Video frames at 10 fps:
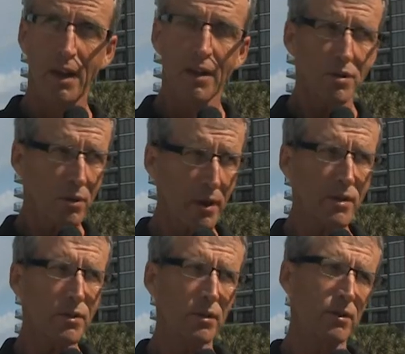So I
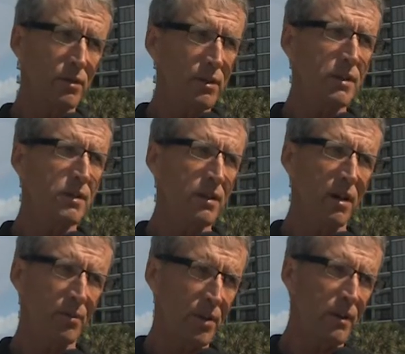started to do this,
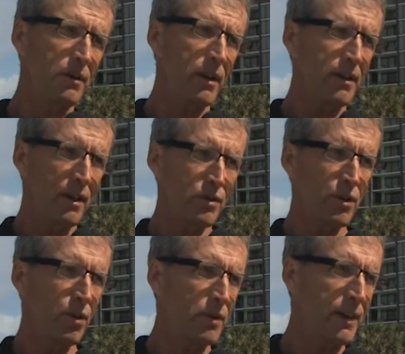come here, and as you
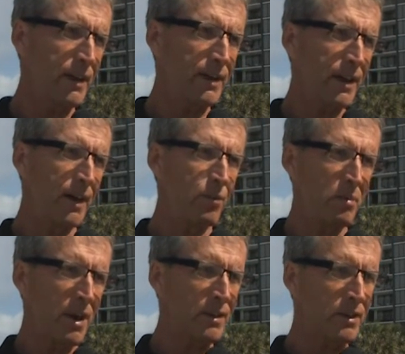know, in '99 we
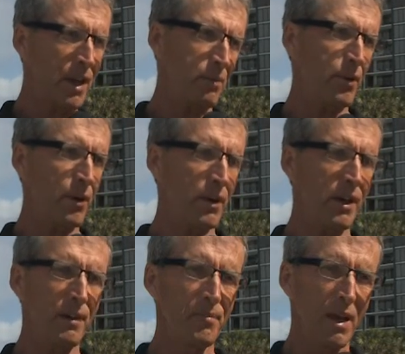met in
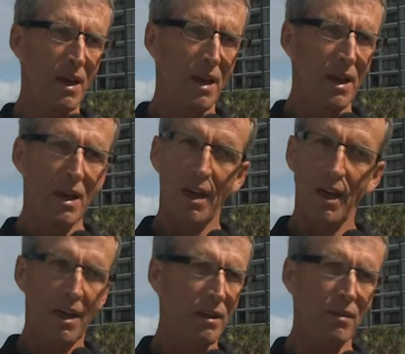Albuquerque
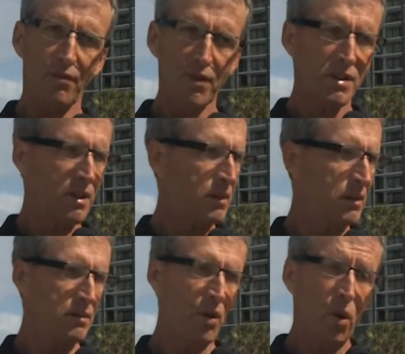and visit
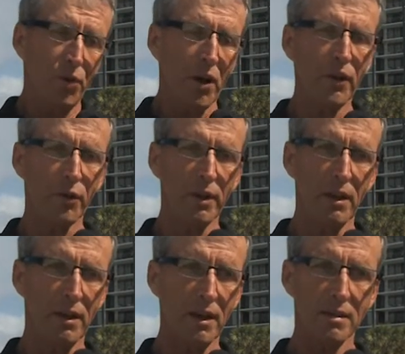the whole country.
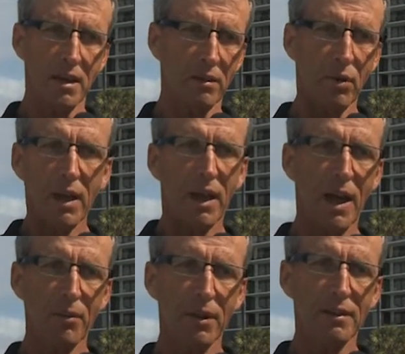And I said, well,
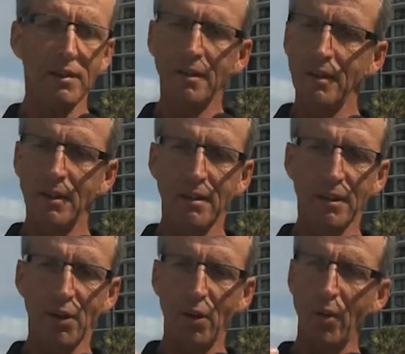I'm going to
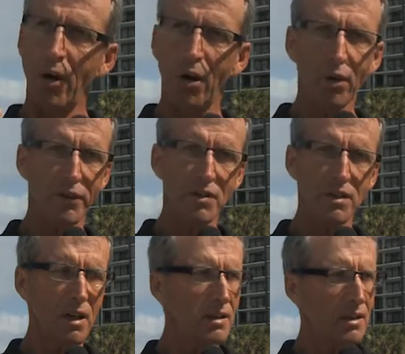go all over the
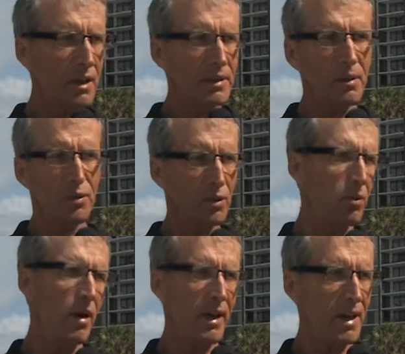state to let them know
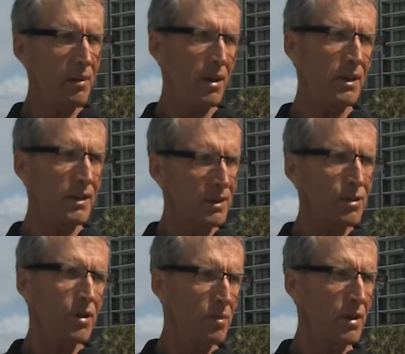who I am. And it
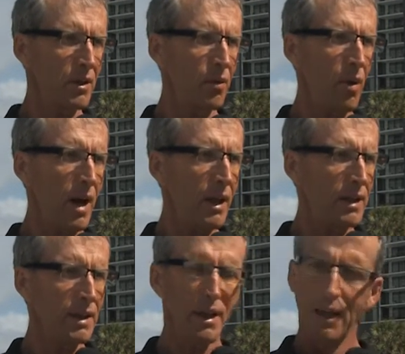took me a little while,
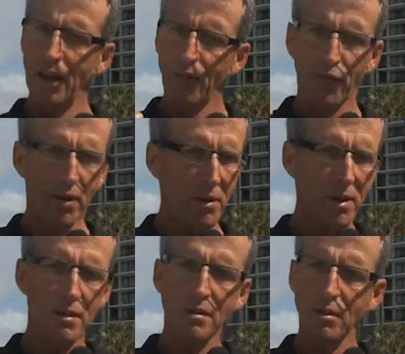and from
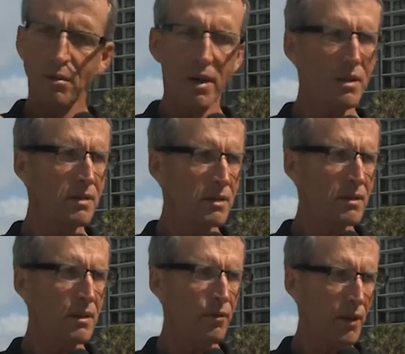east to west,
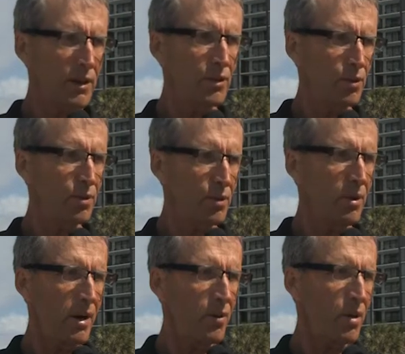they finally knew who
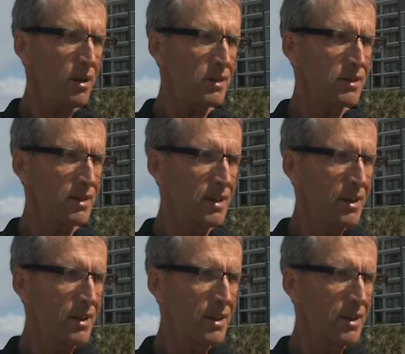I was.